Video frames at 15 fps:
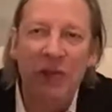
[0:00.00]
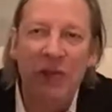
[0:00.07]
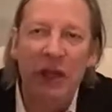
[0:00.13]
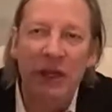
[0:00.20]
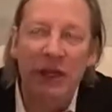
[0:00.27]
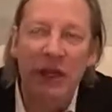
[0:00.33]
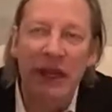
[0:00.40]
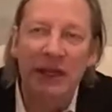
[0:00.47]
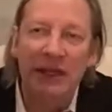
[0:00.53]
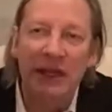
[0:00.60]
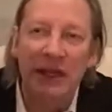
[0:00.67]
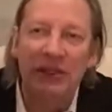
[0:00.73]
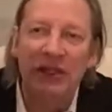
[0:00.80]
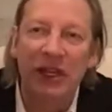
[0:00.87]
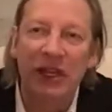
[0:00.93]
what that
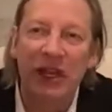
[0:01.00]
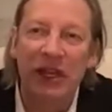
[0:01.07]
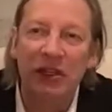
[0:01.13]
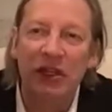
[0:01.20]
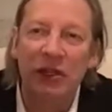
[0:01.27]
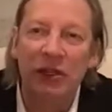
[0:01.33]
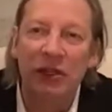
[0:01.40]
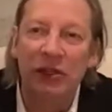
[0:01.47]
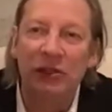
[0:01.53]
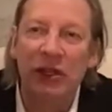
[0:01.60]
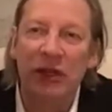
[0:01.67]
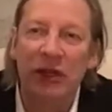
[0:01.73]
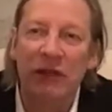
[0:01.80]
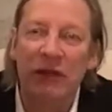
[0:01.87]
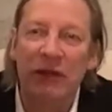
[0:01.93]
destination looks
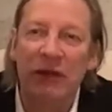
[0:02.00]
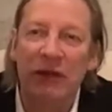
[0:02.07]
like 3,